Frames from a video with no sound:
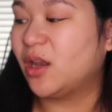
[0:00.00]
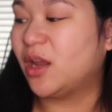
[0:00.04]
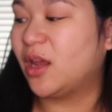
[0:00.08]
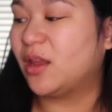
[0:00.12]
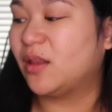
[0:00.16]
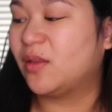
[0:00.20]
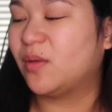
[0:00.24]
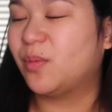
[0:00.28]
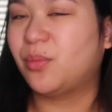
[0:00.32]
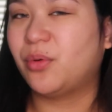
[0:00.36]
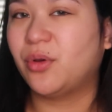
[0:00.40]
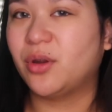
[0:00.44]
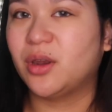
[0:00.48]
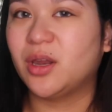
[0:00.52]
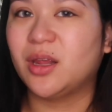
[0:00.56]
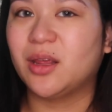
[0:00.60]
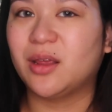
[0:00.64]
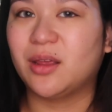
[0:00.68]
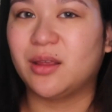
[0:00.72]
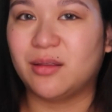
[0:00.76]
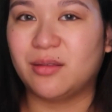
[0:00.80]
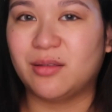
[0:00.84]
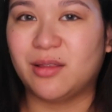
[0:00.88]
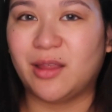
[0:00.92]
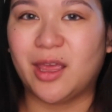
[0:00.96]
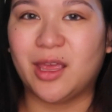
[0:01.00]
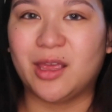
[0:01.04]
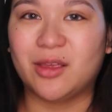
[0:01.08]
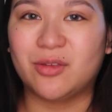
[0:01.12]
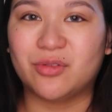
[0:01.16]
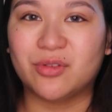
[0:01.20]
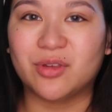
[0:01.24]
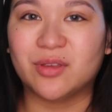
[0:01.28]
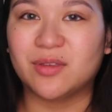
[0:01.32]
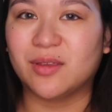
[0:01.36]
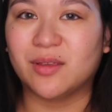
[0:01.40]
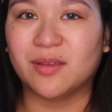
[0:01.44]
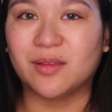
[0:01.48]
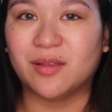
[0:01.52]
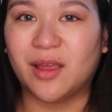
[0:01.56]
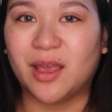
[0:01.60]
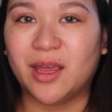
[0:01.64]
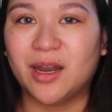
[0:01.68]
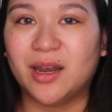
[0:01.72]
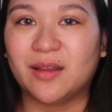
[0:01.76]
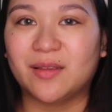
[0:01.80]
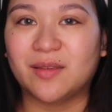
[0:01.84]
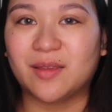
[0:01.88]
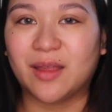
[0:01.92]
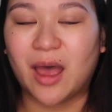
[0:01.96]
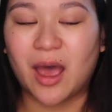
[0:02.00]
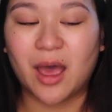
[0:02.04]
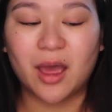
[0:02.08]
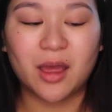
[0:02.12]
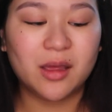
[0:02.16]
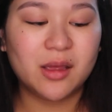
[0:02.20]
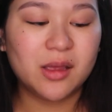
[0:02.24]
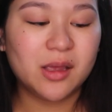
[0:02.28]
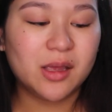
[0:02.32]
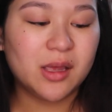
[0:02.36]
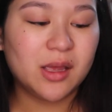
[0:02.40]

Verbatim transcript: It's pretty like just as light as that.